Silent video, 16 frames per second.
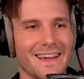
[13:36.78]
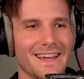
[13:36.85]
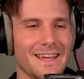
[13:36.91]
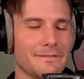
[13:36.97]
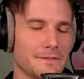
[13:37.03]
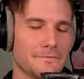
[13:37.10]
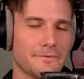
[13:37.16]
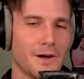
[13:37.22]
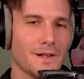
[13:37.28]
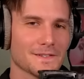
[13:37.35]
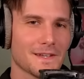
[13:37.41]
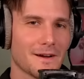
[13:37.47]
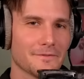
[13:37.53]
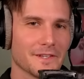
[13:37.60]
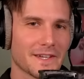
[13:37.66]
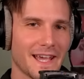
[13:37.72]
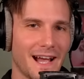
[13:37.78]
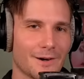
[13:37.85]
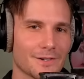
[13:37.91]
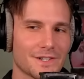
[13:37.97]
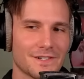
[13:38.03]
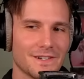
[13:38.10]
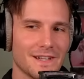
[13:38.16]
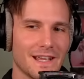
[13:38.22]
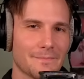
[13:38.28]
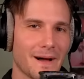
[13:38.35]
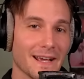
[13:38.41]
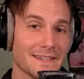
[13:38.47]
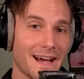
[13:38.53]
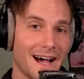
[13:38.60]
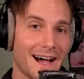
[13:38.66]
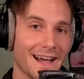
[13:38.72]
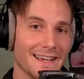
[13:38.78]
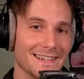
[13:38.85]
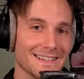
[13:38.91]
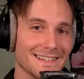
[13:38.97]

if it falls off the couch, it might die.